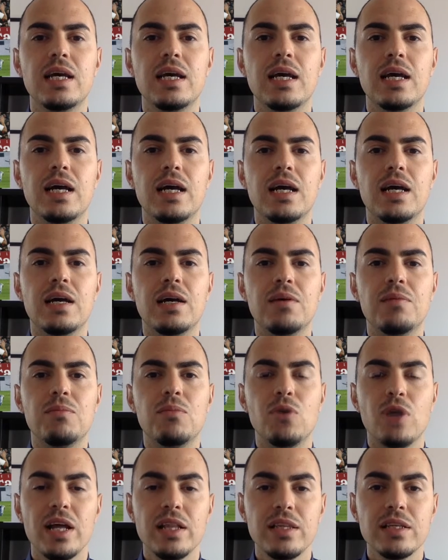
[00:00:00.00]

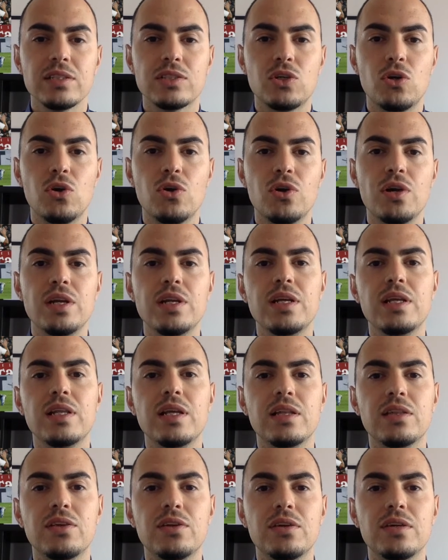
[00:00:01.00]
Morata scoring in
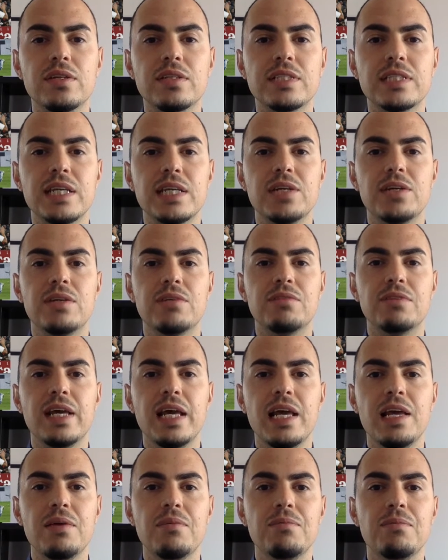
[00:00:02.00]
a third consecutive
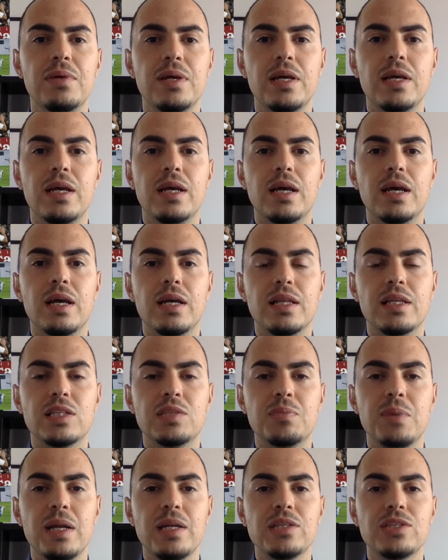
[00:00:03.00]
game. The
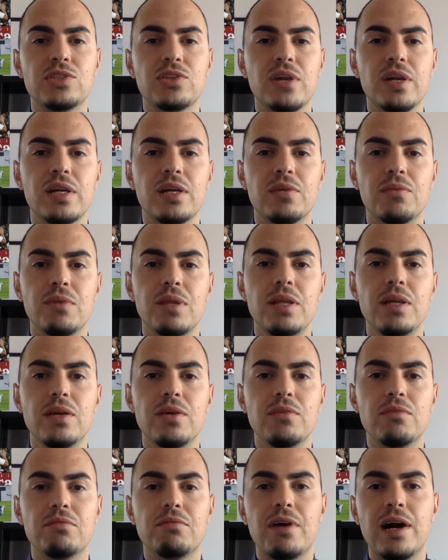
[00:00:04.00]
Spanish striker really
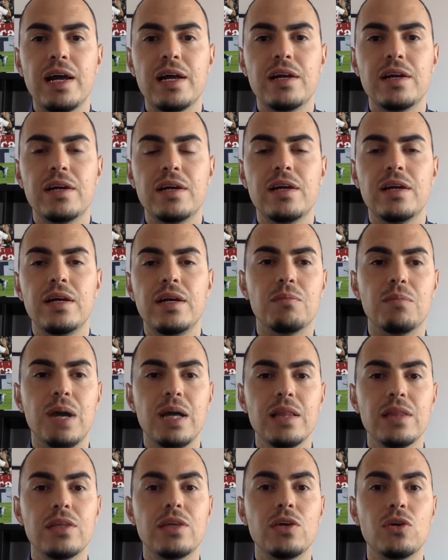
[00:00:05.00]
on fire.
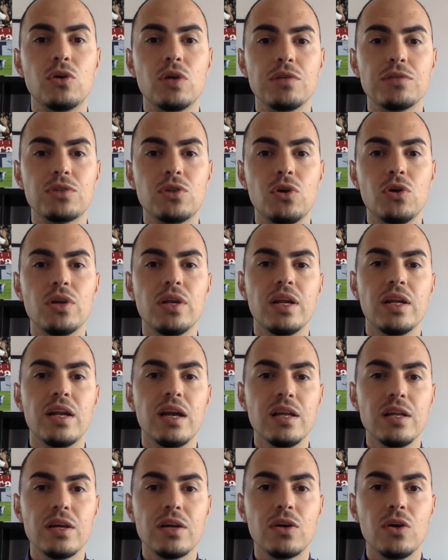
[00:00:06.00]
But he could have scored
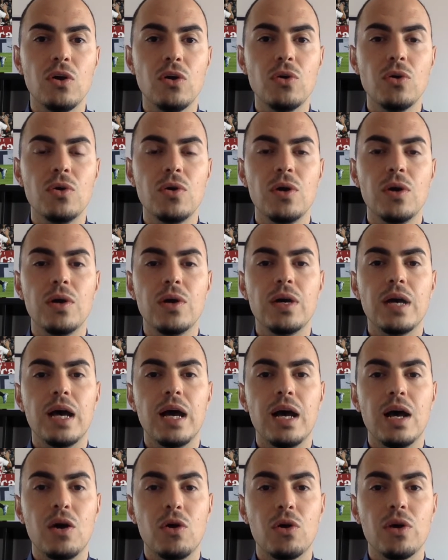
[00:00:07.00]
another goal,
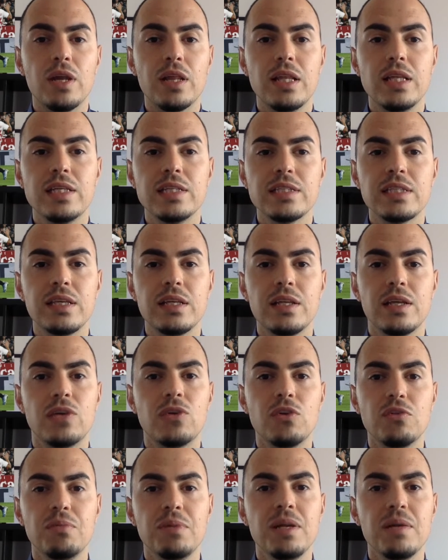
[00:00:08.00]
or at least they could
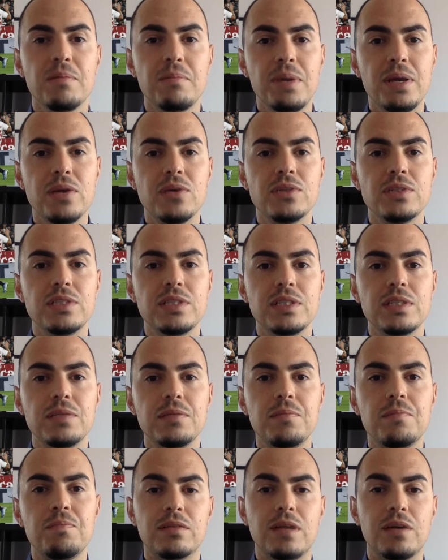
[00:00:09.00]
have been a penalty.
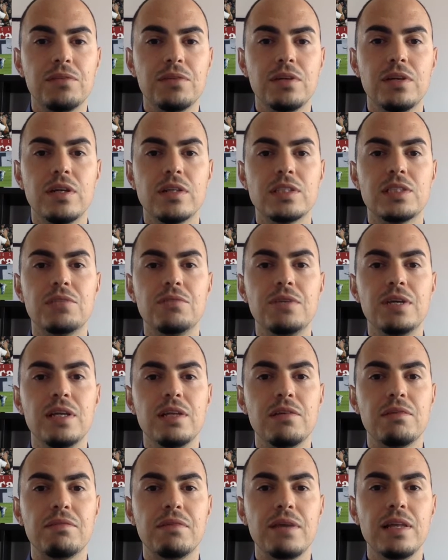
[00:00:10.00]
After a Sevilla
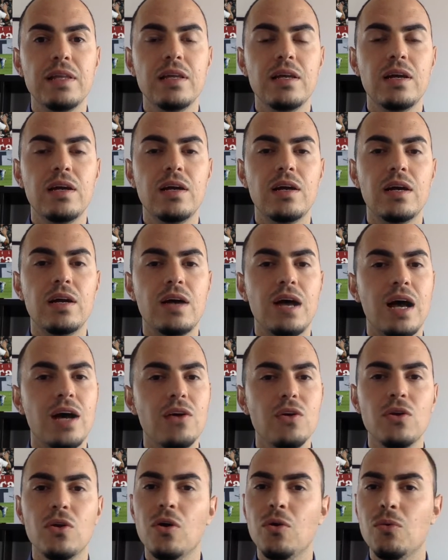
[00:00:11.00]
defender, I
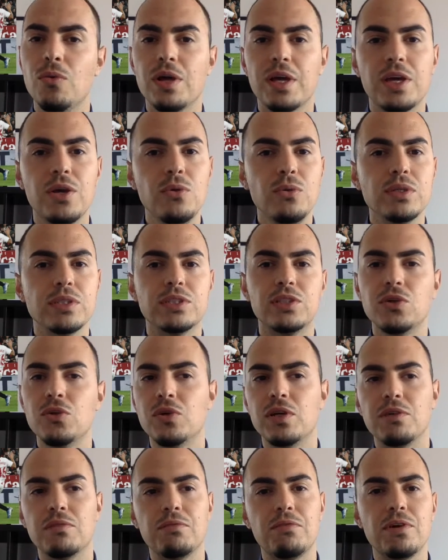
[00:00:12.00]
don't know what he was
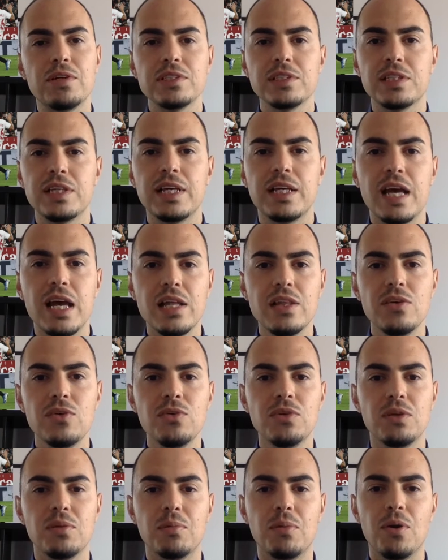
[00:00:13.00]
doing. First, he
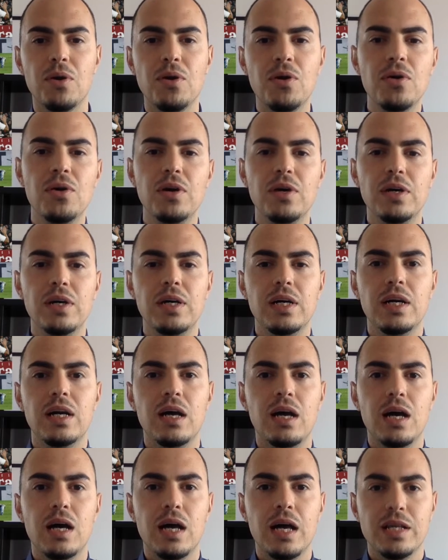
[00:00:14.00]
handled the ball
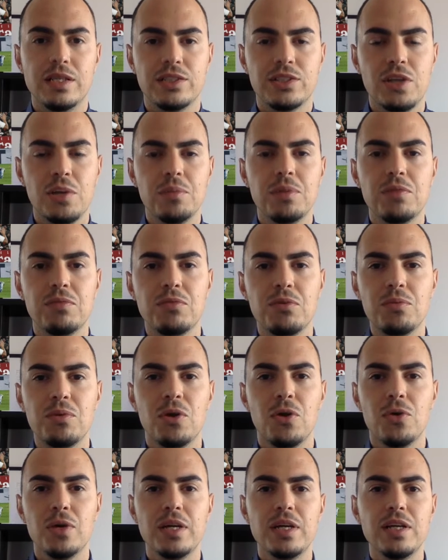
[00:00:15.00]
and stopped it from
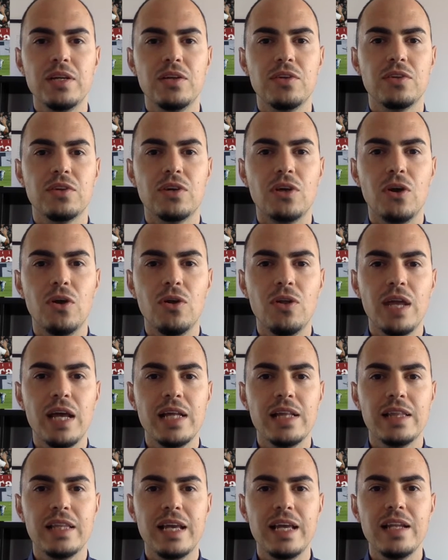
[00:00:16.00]
going in on the goal
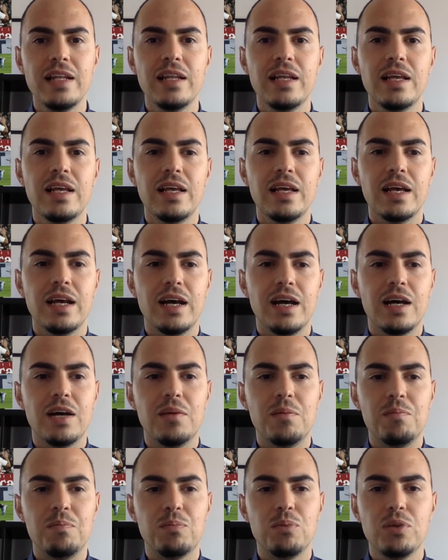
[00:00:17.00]
line. Then
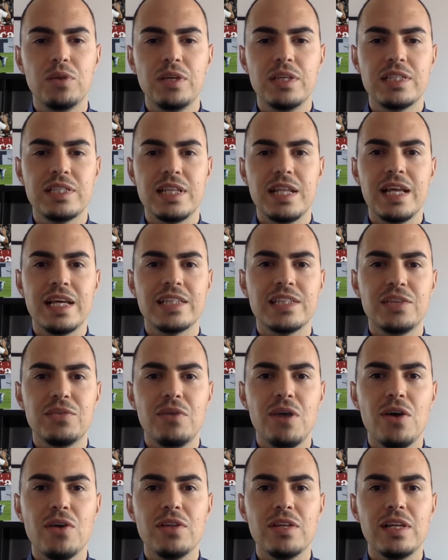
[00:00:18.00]
put his legs
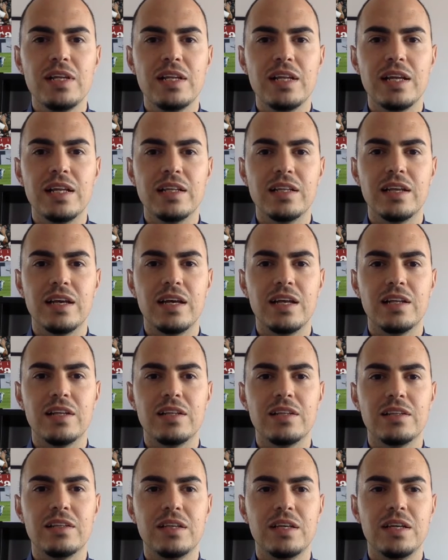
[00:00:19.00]
around it
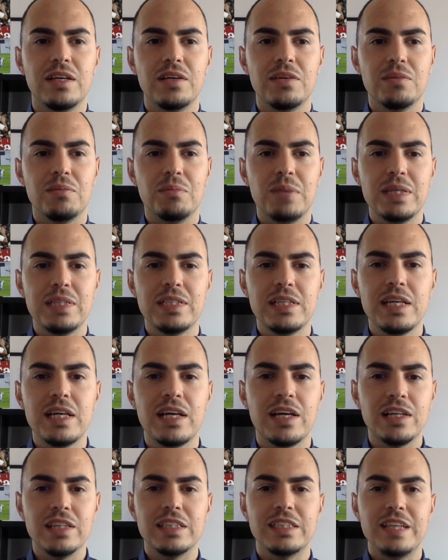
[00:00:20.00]
and basically
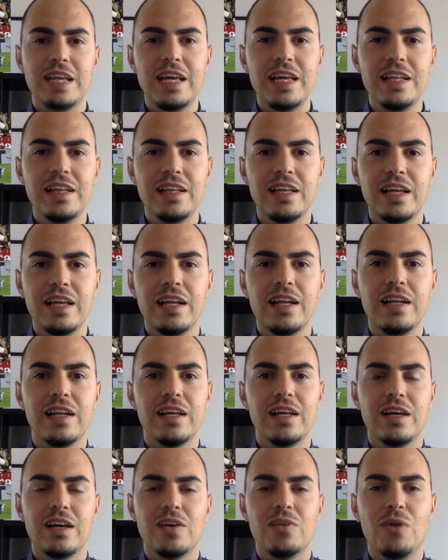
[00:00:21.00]
contained it
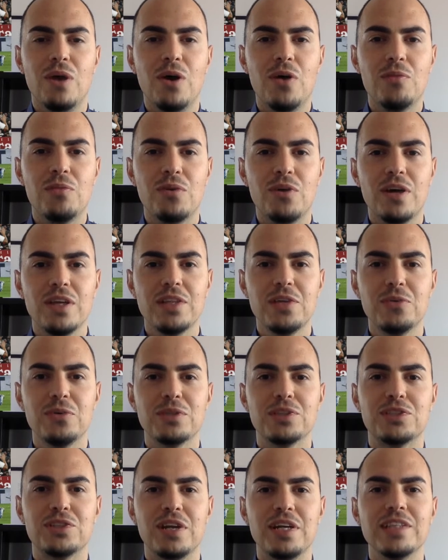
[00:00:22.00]
while Morata
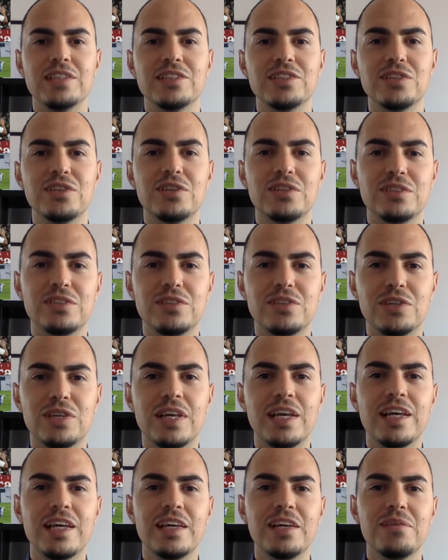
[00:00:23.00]
was trying to
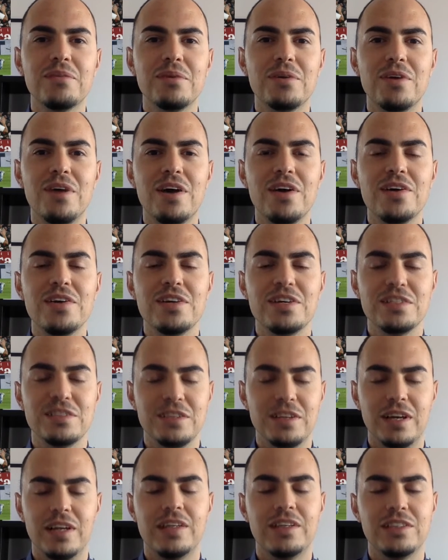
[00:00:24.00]
kick him around and
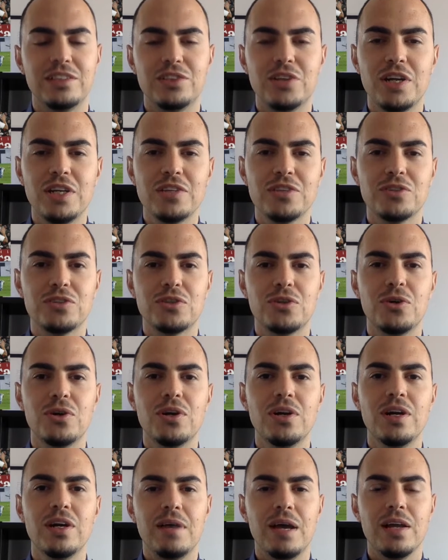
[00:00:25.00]
trying to
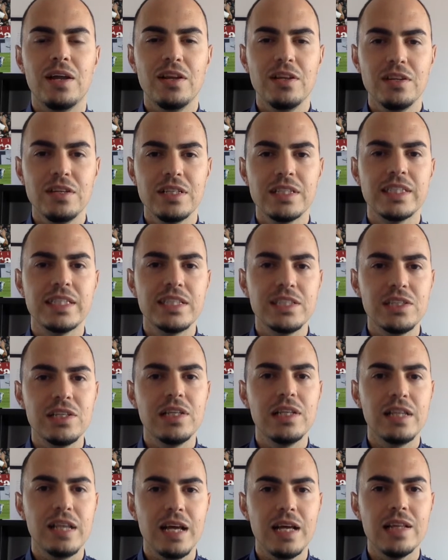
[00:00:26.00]
score. Another
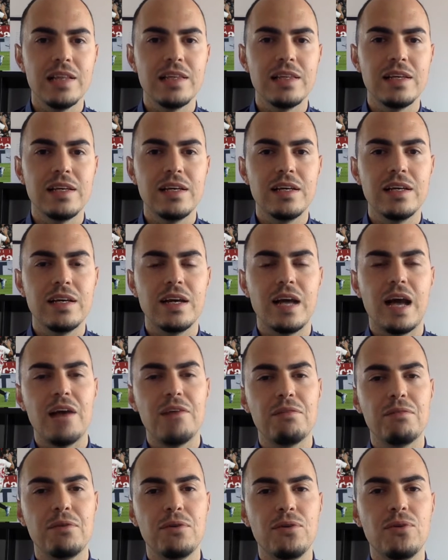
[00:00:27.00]
decision that I
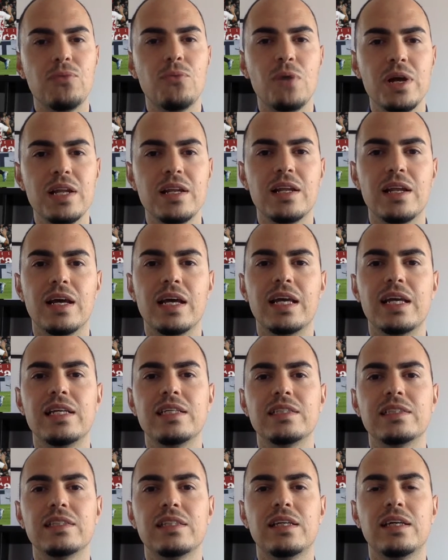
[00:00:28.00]
feel went
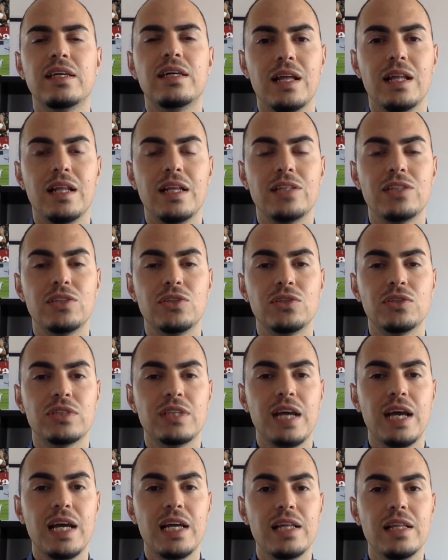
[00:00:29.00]
against the Atletico
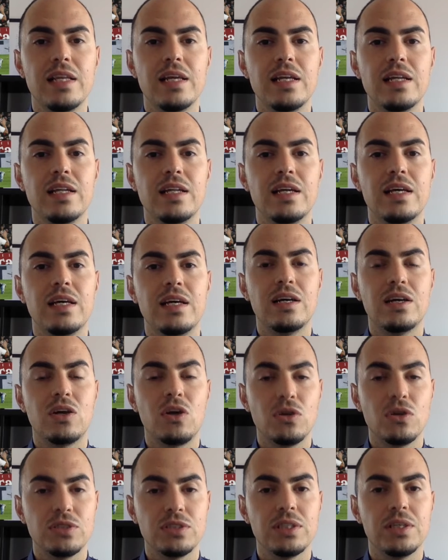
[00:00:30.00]
side and
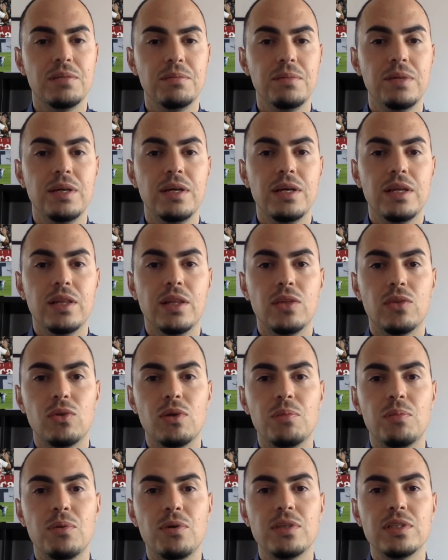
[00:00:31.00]
cost them the
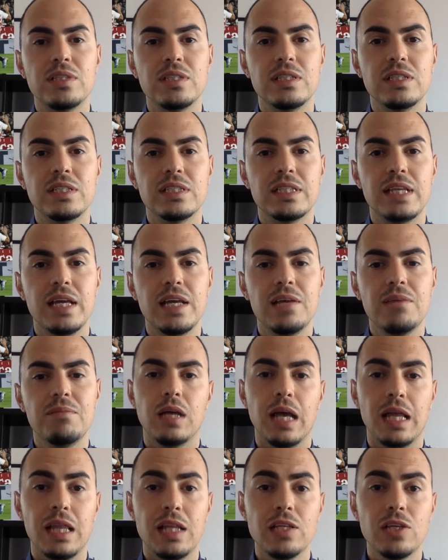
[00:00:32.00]
3 points in this game.
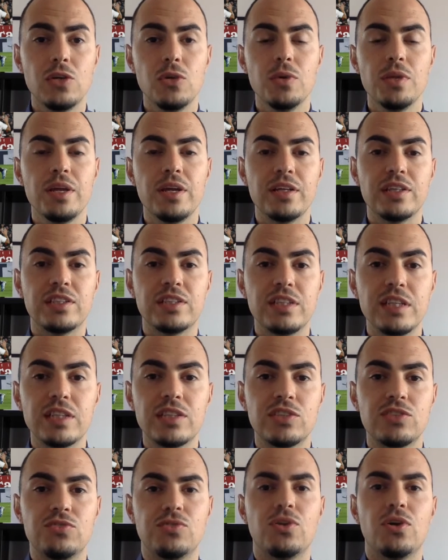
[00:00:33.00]
Atletico, their
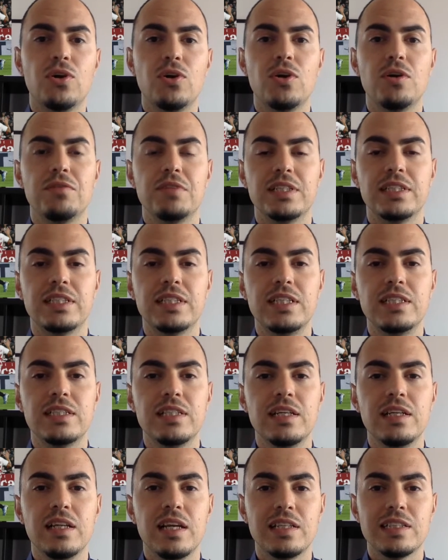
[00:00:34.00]
6th draw of the
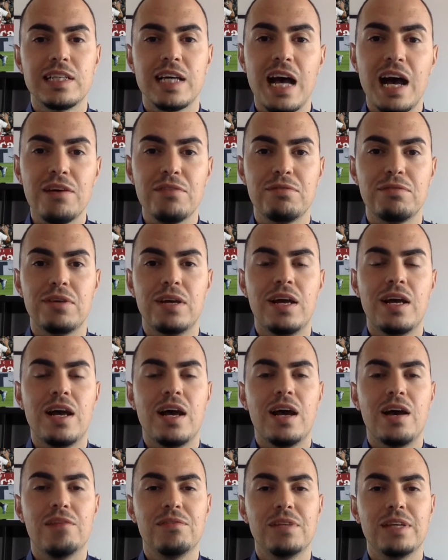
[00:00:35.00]
season. That's half
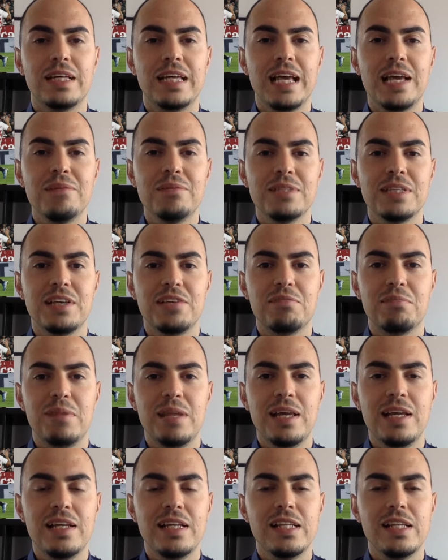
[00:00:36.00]
of the games they've
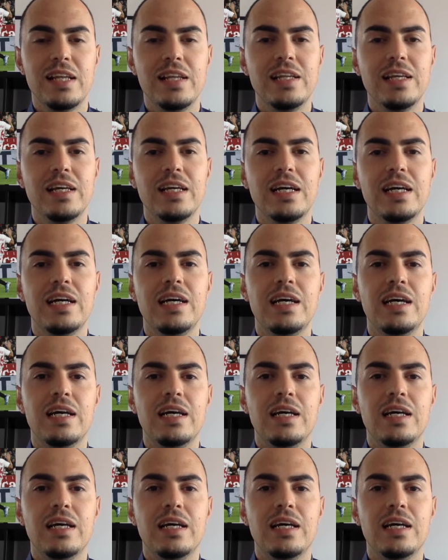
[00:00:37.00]
played in La Liga.